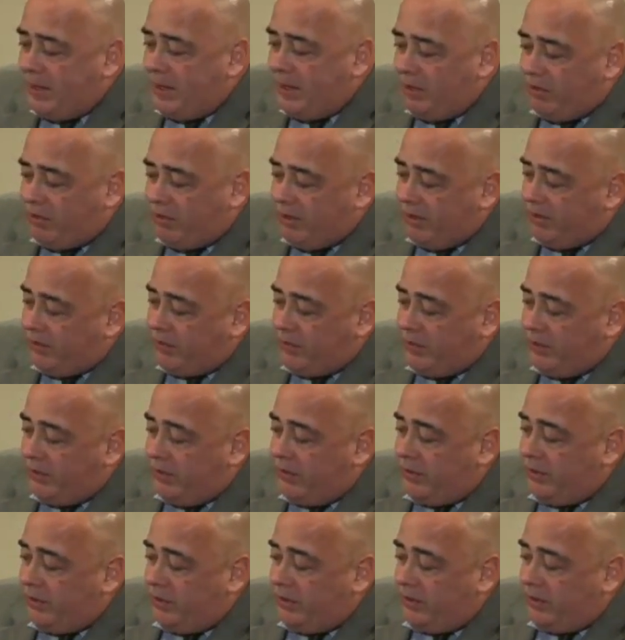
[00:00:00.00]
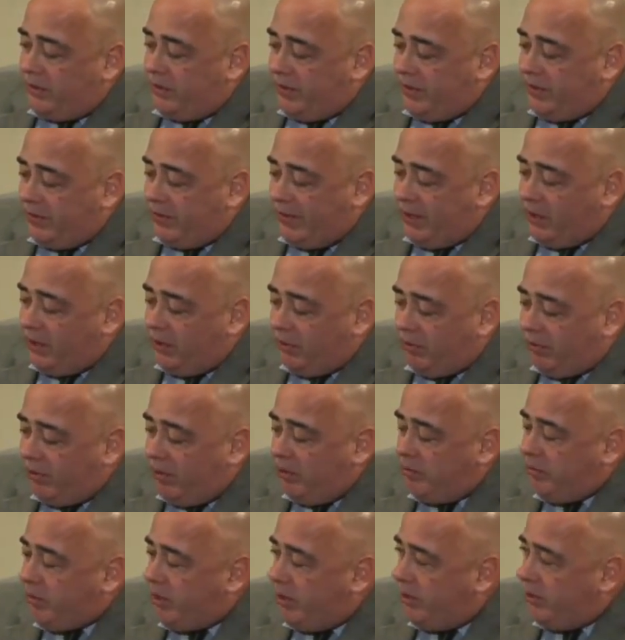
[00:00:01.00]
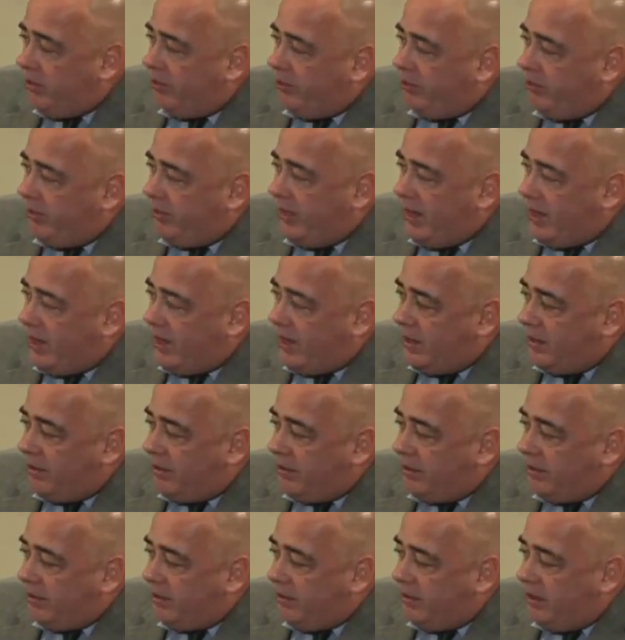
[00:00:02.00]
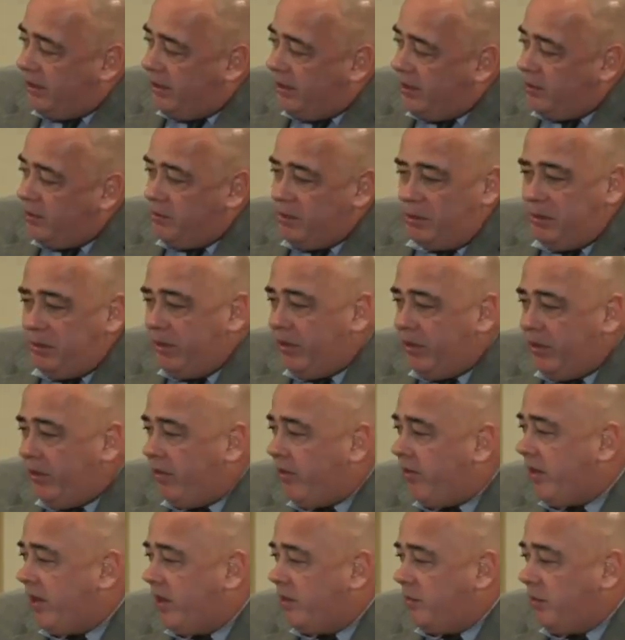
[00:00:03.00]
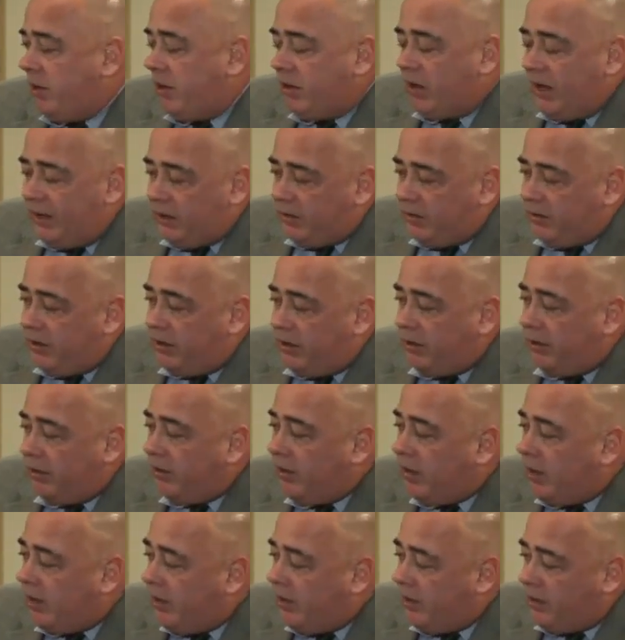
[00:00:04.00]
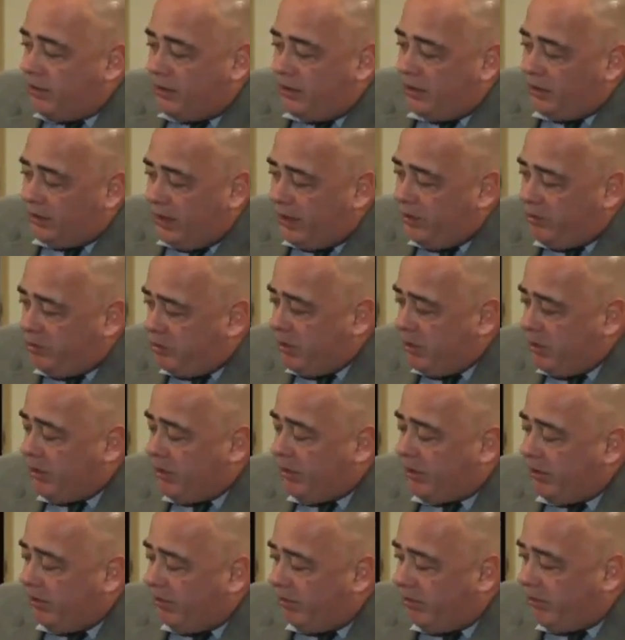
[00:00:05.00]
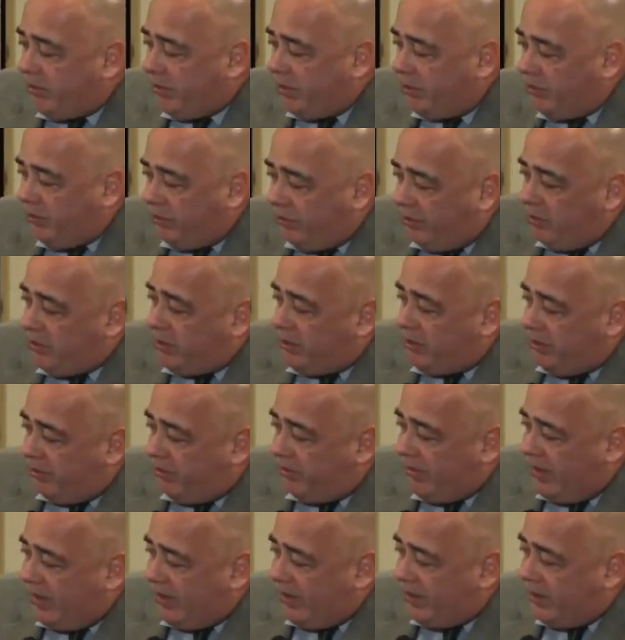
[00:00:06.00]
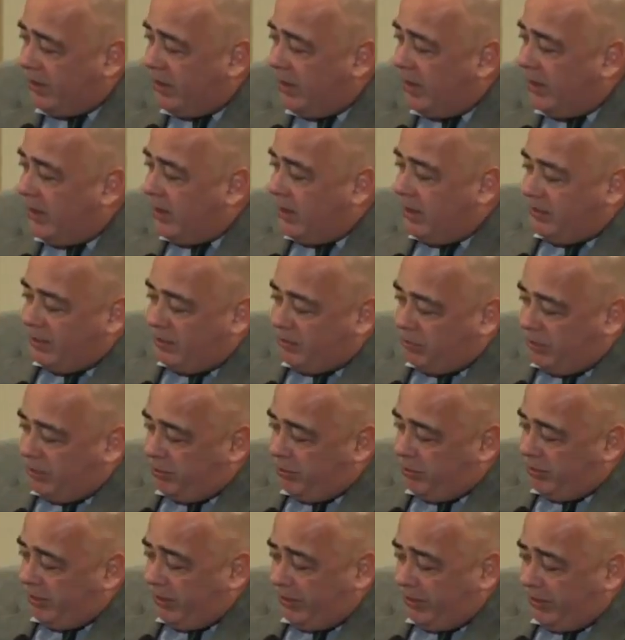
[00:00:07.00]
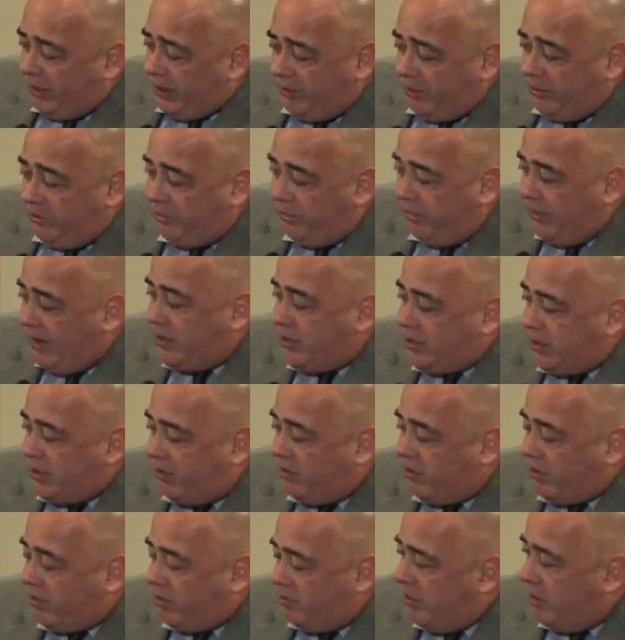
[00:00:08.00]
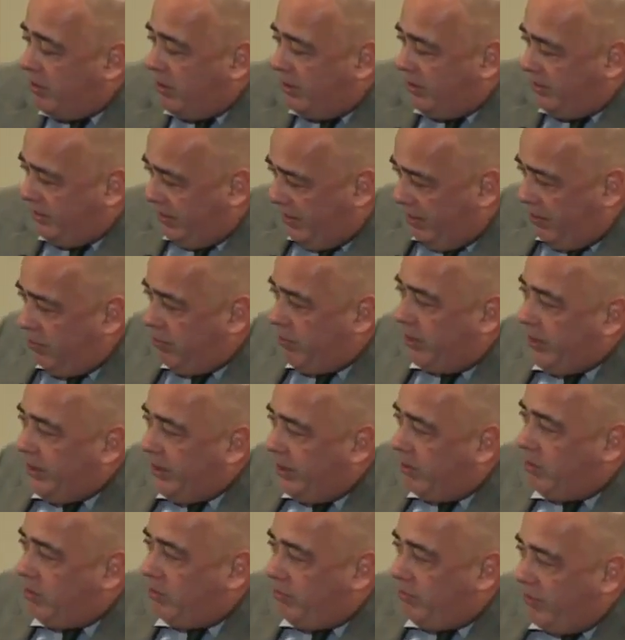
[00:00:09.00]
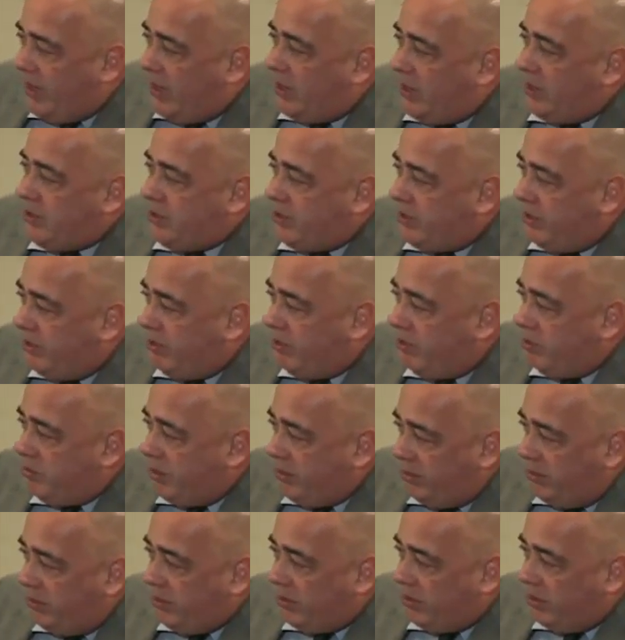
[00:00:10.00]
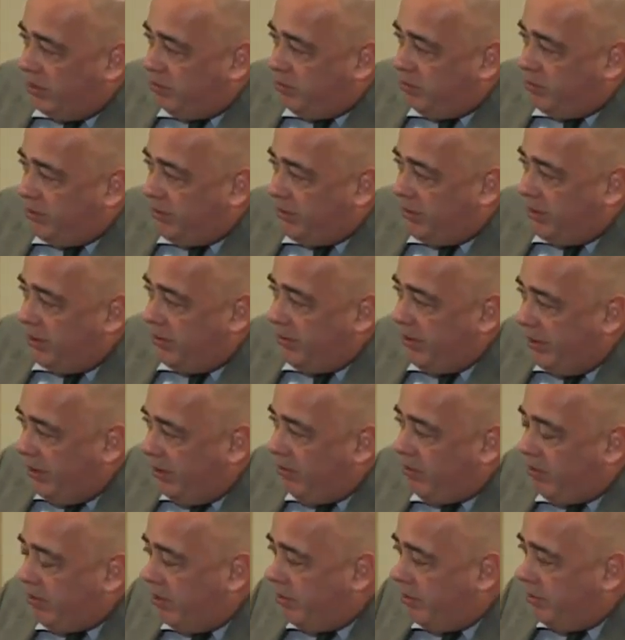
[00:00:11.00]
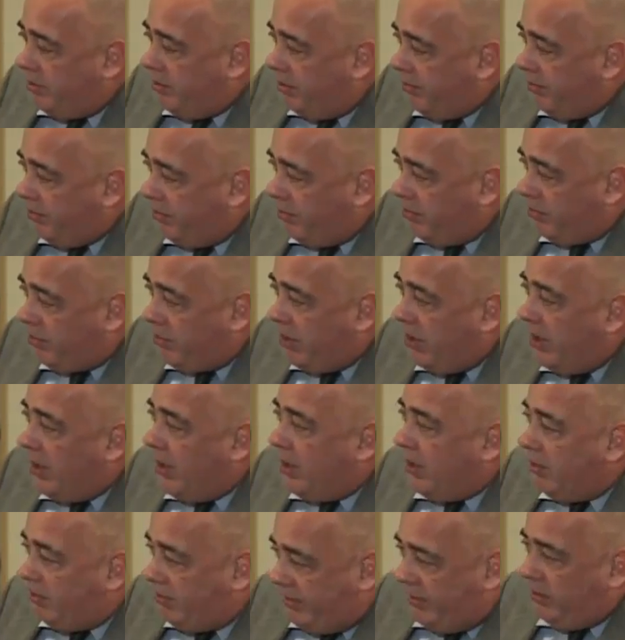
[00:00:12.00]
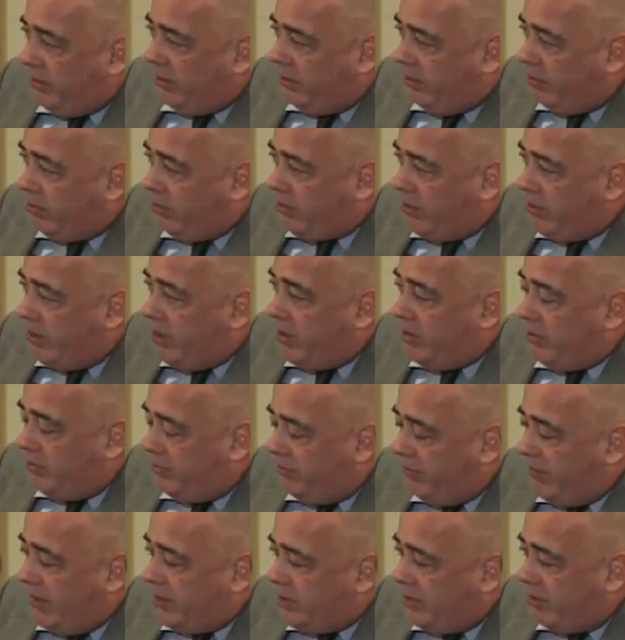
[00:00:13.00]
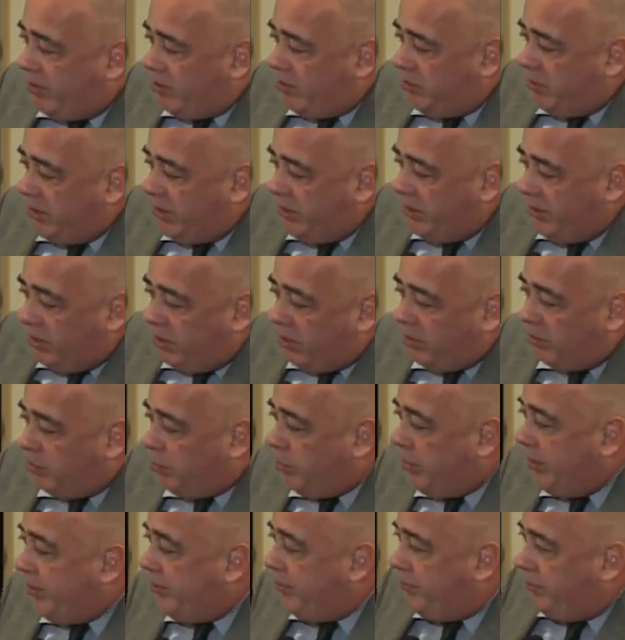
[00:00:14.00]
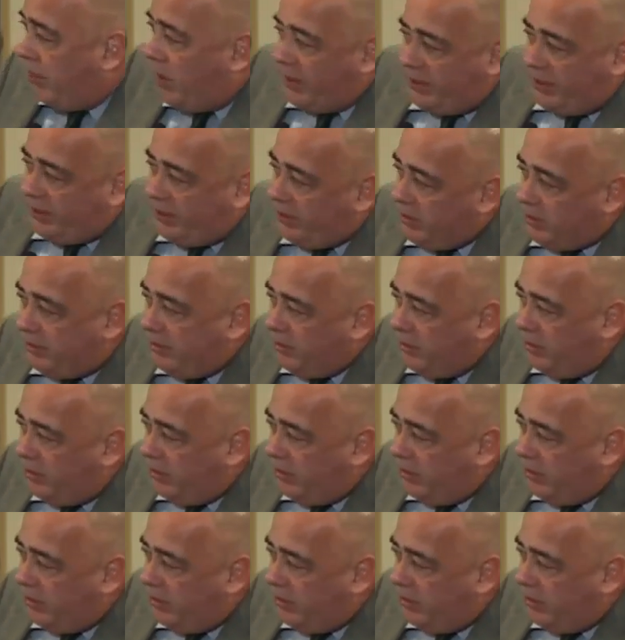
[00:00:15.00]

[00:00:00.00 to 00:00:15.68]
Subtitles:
is that they don't seem to understand, and it may be the same here, I don't know. A lot of Americans don't seem to understand that when we say fascism, there really is fascism in Europe. There is still a strain of fascism in Europe. We fought it,